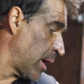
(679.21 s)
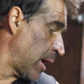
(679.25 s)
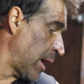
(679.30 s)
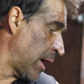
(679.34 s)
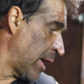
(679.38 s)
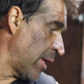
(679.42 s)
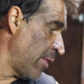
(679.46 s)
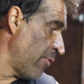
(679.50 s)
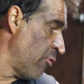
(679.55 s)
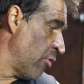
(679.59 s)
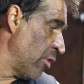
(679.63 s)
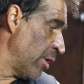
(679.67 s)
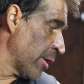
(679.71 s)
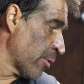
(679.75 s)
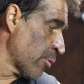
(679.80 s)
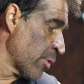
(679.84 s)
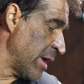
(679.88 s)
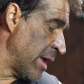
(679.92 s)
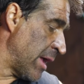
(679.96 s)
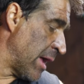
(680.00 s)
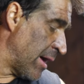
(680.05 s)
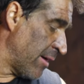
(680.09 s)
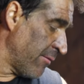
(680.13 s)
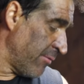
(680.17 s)
And there
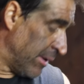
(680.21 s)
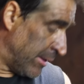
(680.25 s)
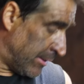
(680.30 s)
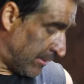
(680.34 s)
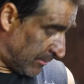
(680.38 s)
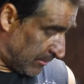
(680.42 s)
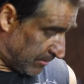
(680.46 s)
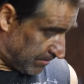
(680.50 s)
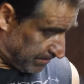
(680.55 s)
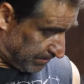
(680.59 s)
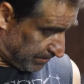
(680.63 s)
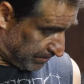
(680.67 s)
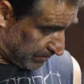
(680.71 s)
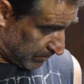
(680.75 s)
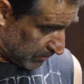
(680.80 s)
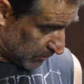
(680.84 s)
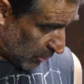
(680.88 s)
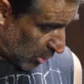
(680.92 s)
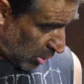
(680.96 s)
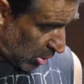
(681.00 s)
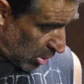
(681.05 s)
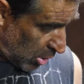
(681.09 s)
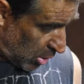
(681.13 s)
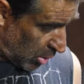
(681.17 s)
we have it.
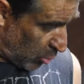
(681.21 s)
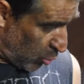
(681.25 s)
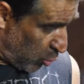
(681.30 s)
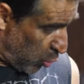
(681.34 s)
All